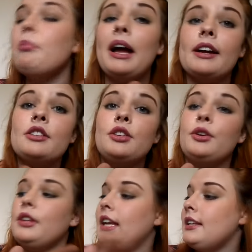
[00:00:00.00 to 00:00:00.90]
back
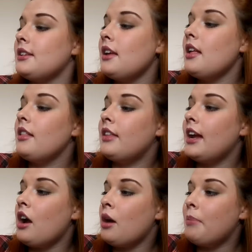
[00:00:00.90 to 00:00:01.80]
to these.
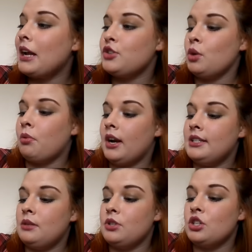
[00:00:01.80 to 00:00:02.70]
They are battery
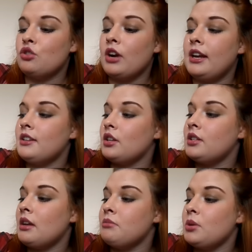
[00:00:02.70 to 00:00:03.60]
operated, which is great because I
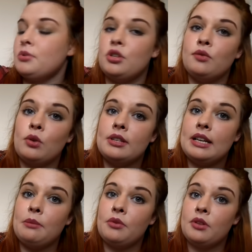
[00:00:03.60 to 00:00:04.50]
sometimes do fall
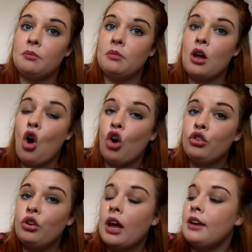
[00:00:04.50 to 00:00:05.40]
asleep with them
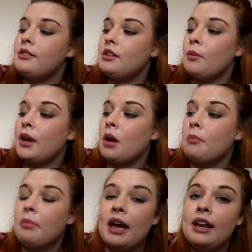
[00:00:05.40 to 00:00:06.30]
on and they'll wake
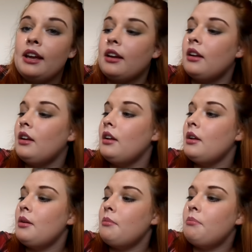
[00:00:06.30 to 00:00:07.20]
up and panic.
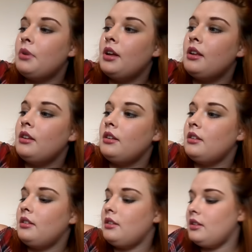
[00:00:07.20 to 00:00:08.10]
But
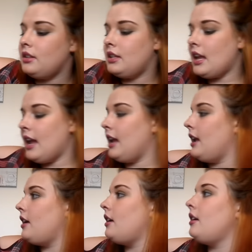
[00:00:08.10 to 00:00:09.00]

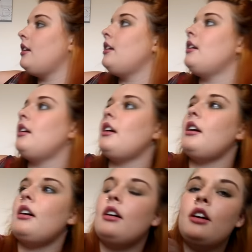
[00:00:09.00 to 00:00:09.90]
they
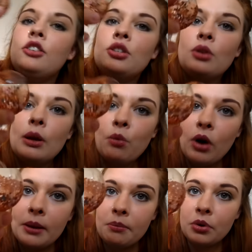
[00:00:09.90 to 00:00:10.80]
are just like
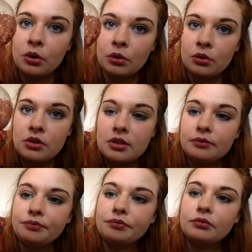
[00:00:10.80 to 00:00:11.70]
white balls
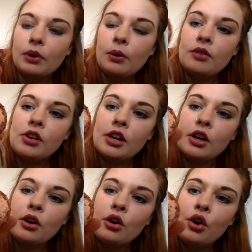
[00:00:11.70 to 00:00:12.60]
with
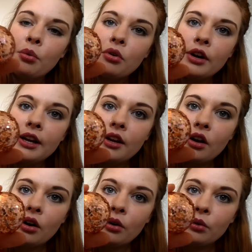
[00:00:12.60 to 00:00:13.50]
like a coppery
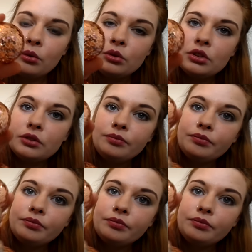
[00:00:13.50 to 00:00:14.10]
gold